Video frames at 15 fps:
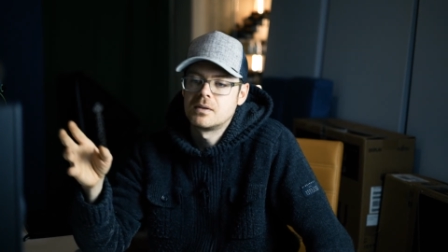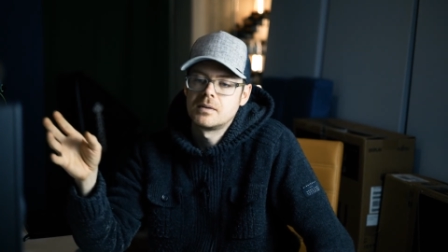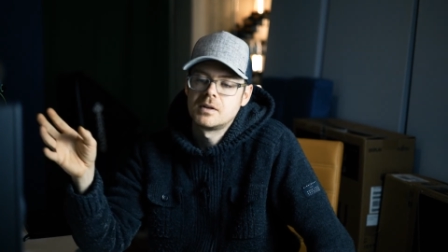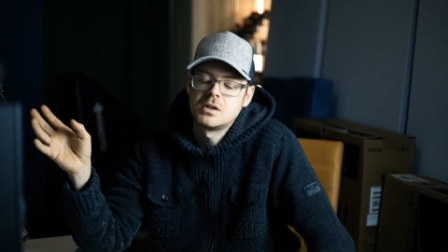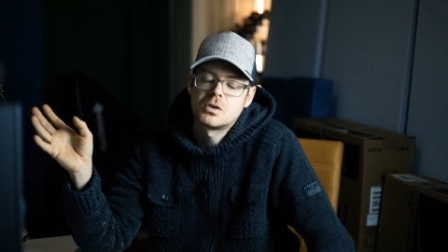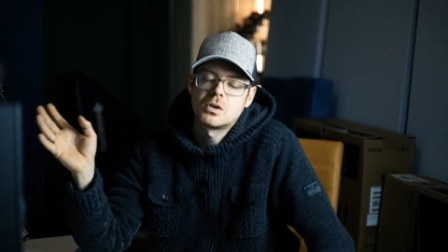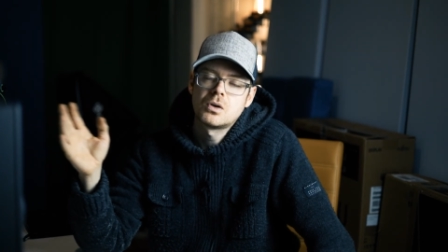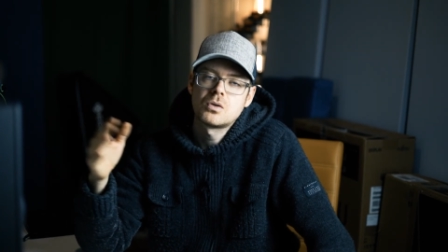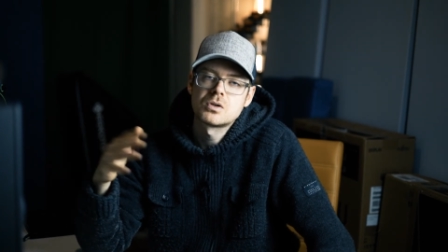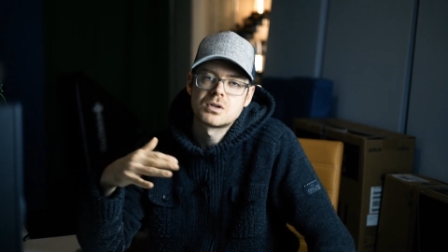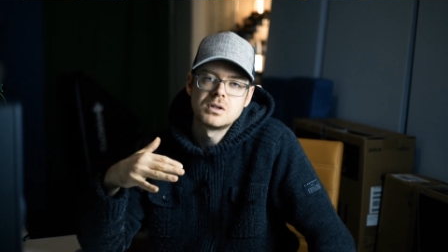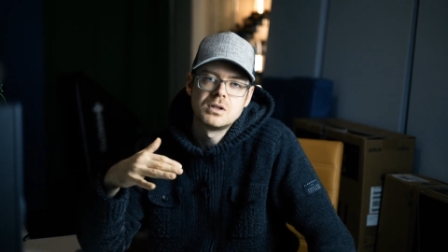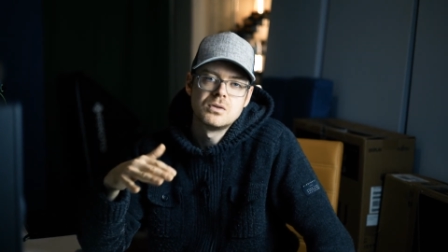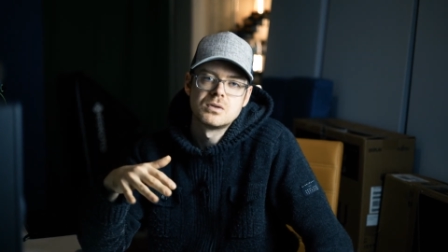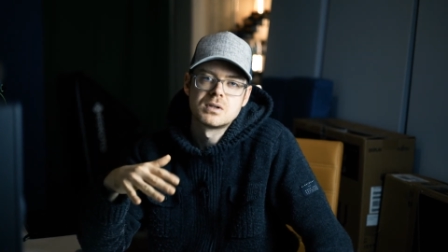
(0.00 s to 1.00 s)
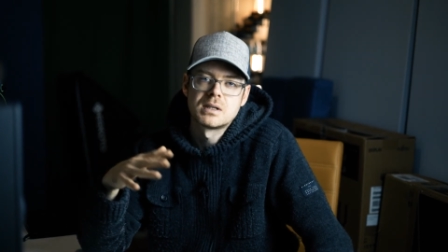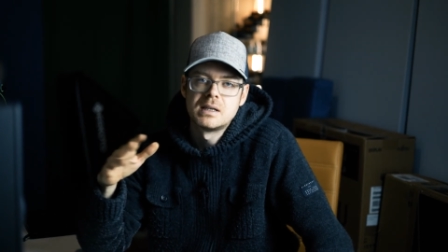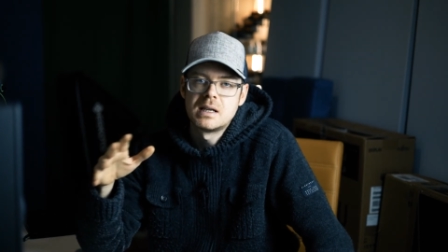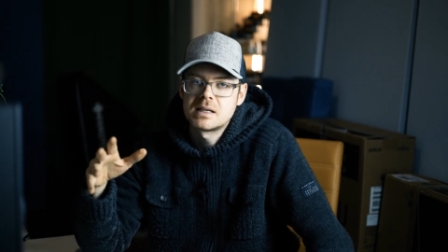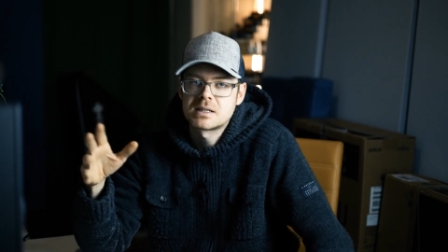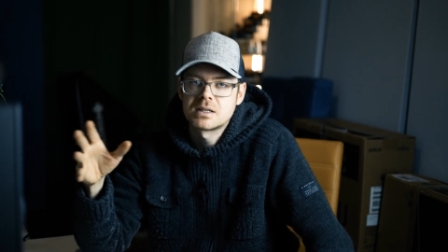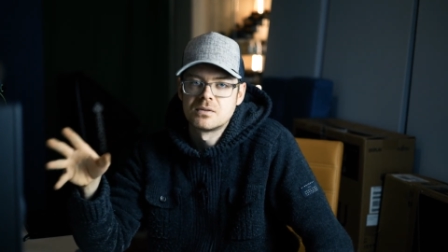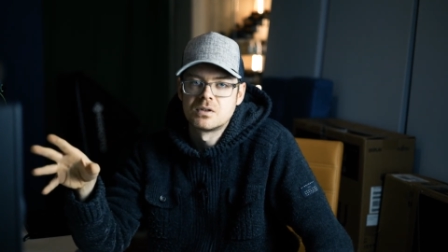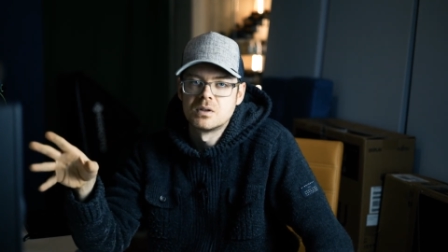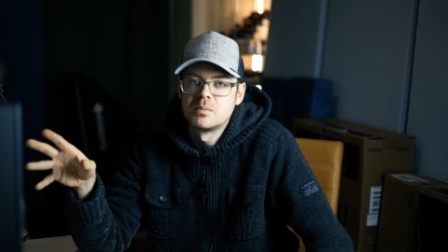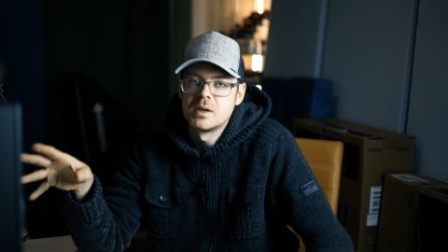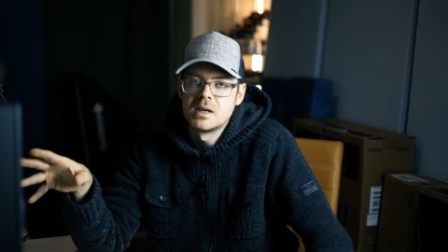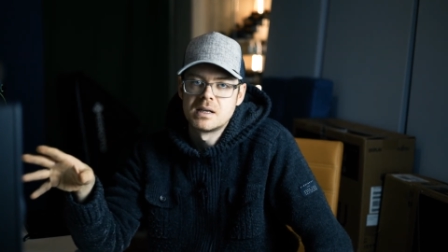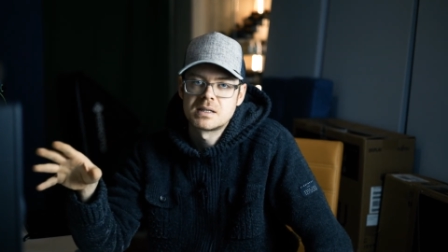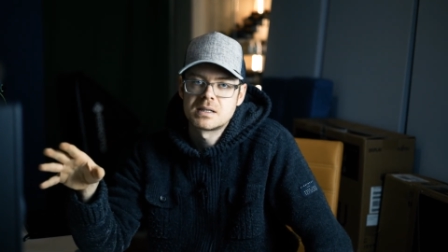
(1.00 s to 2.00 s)
you could also use less of the
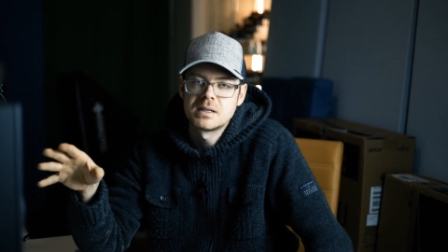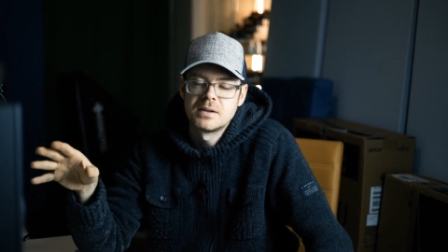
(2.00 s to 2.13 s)
base